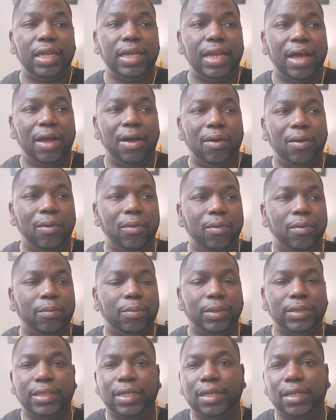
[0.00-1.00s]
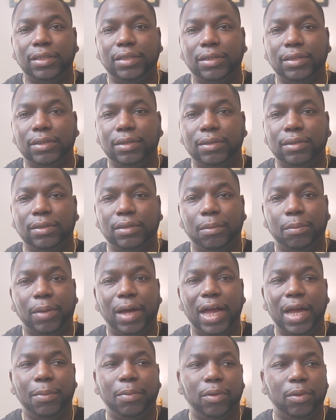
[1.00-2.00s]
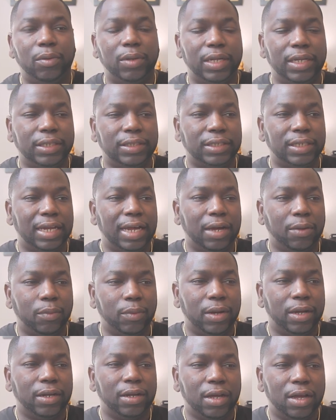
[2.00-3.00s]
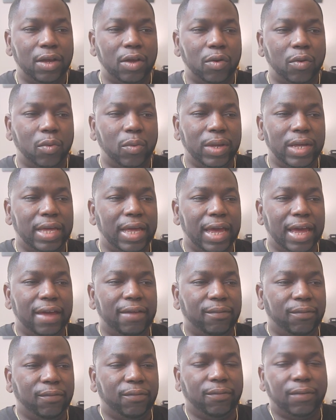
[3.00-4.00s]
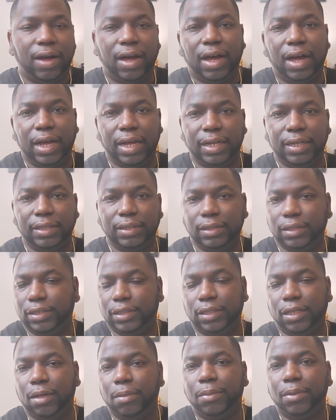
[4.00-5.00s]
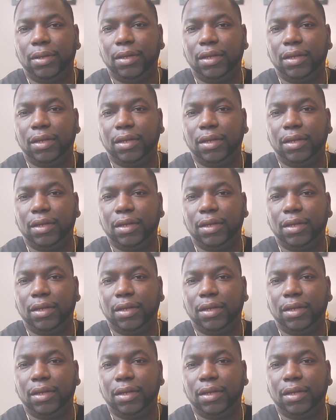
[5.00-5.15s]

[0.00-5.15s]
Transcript: Now, pertaining to the Bible, it's like, one, we can't find the ship.